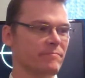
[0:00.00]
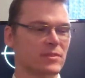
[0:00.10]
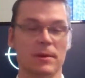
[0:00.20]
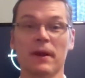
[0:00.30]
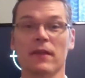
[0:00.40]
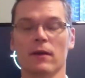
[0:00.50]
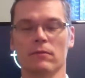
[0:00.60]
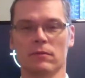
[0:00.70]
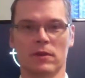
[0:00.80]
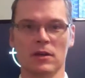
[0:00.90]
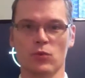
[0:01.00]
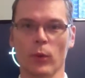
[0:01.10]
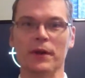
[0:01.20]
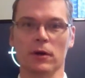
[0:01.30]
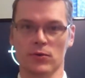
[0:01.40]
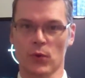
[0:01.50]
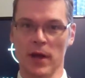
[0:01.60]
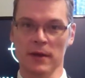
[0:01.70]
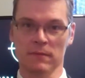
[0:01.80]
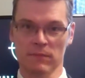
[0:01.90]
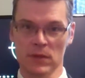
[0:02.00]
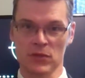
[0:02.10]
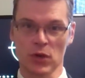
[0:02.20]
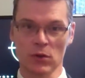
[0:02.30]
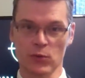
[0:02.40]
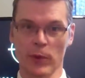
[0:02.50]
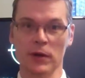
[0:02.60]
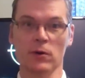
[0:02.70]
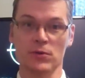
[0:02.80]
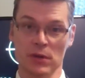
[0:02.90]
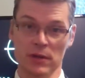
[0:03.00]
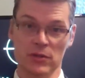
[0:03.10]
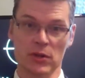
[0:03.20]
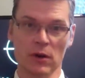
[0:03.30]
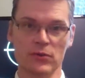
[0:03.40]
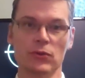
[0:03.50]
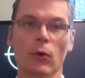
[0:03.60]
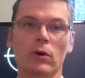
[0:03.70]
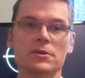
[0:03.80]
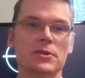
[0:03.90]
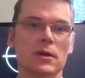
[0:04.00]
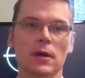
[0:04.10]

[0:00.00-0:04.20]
Somebody that does windows, right? Installs windows and installs doors.